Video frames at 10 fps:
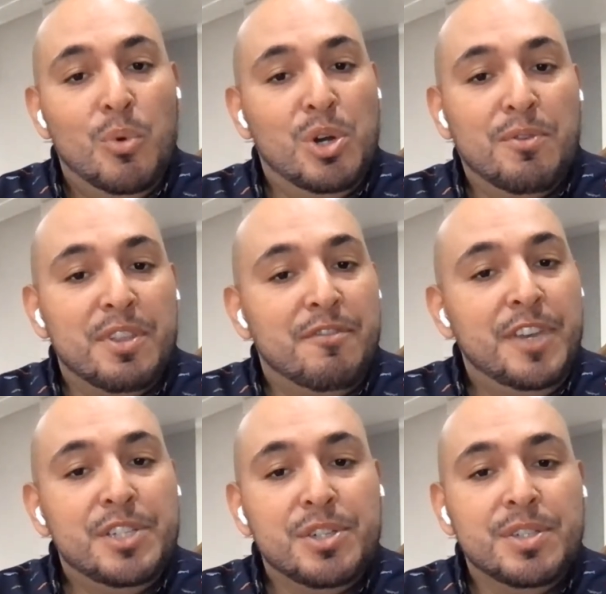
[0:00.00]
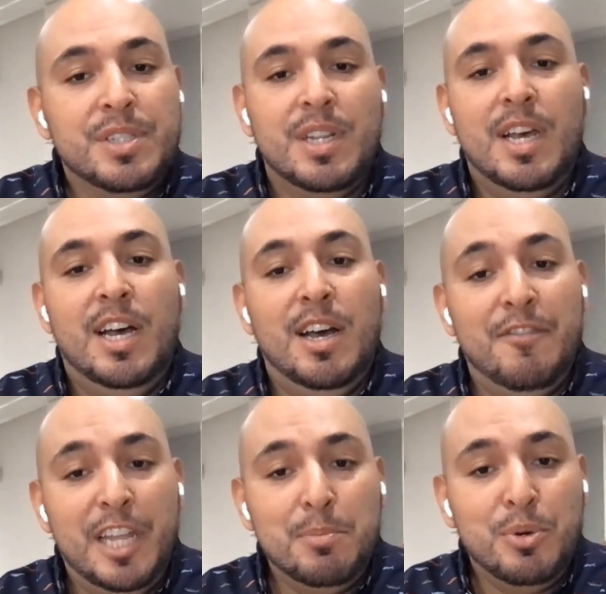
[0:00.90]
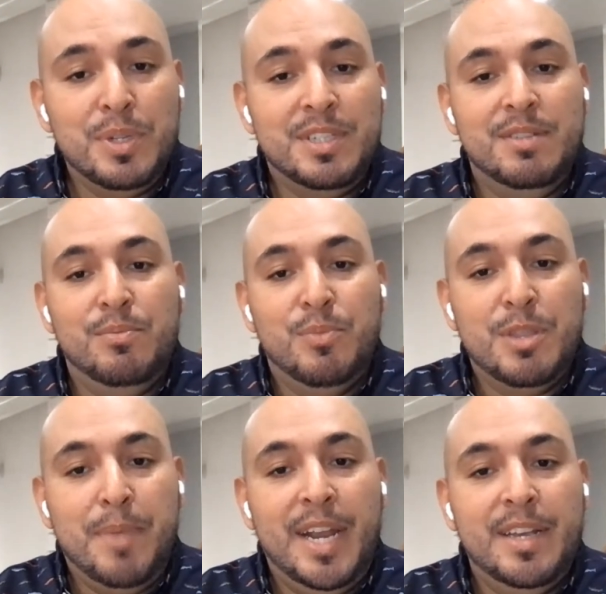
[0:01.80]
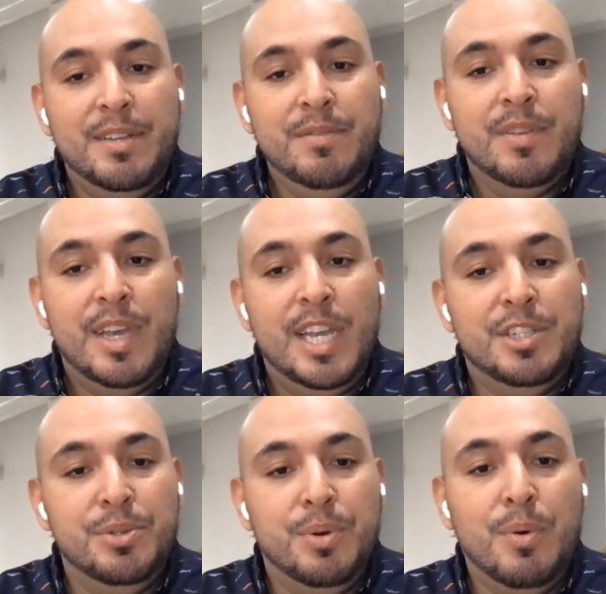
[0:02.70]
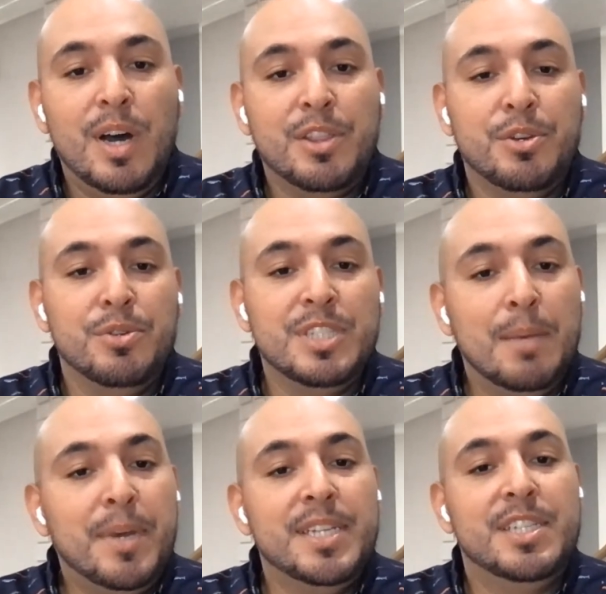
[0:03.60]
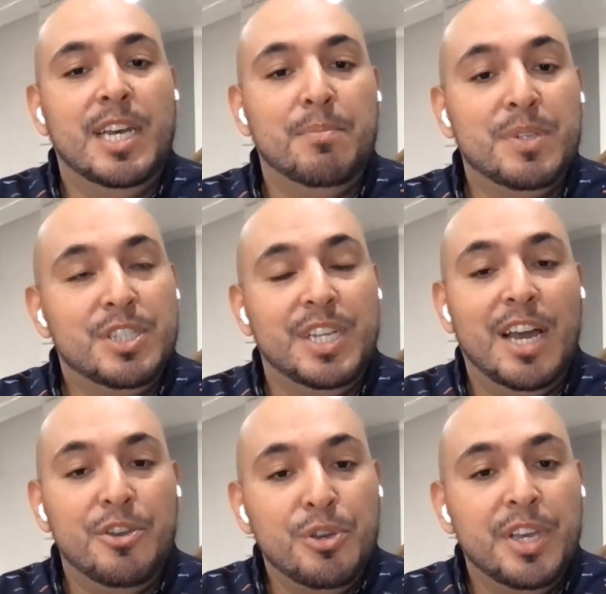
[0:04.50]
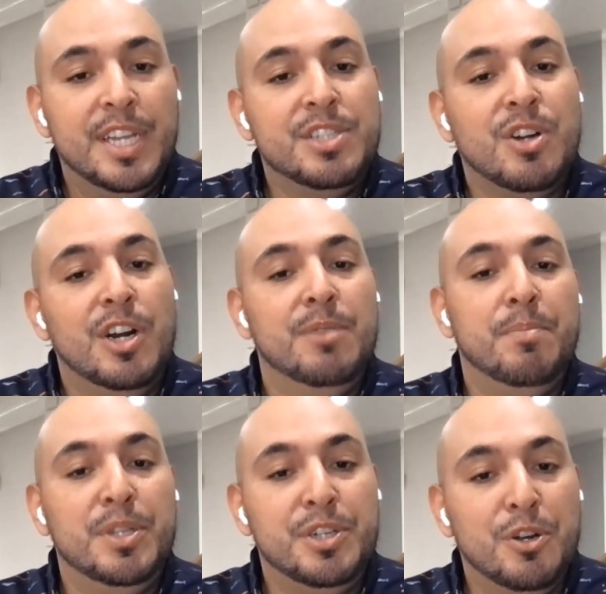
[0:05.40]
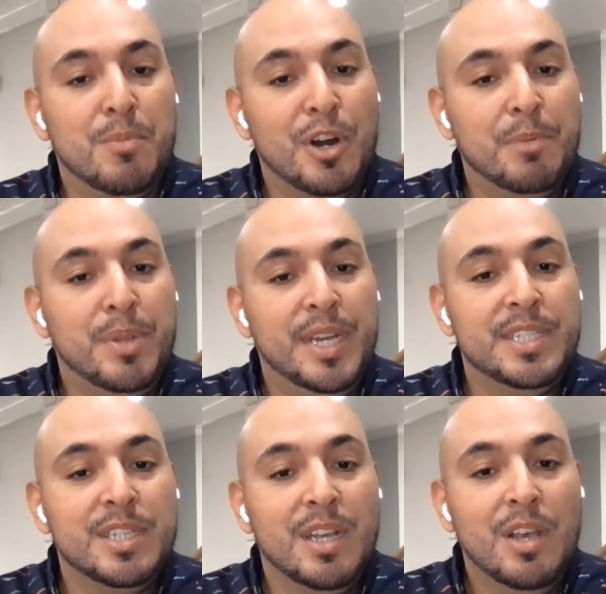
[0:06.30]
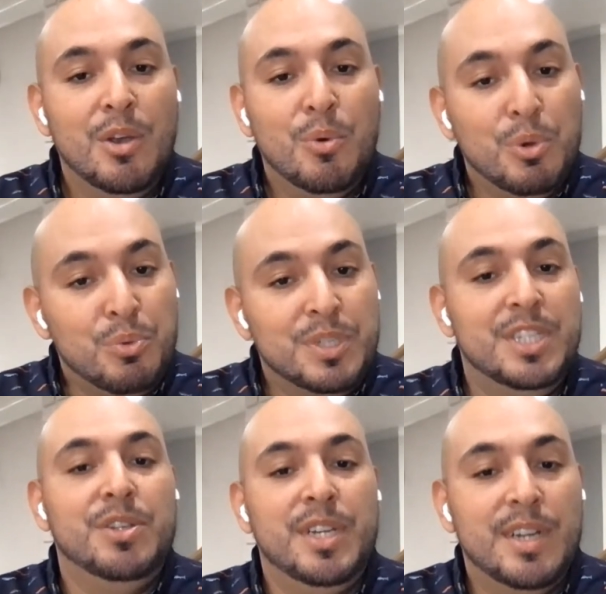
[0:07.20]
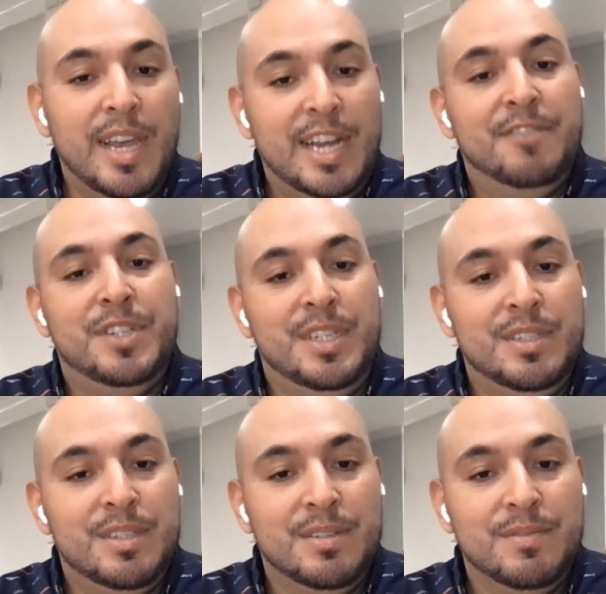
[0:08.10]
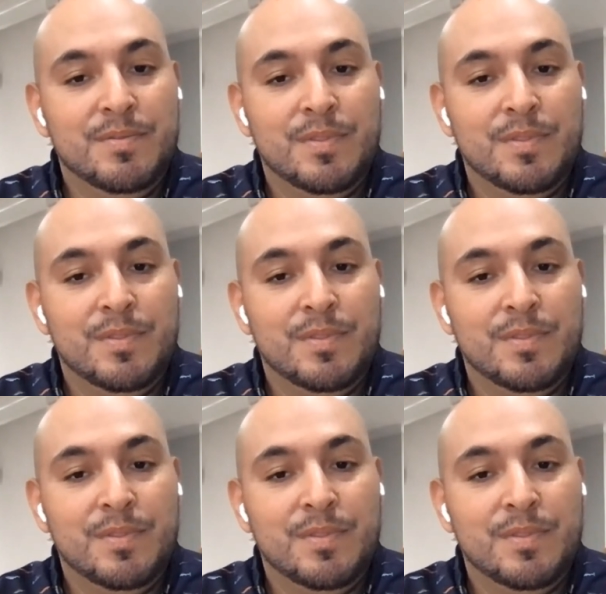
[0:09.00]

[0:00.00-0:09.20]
We'll go over the features available with beta and do a walkthrough step by step to see how you could get started building your own marketplace with resilient NFTs.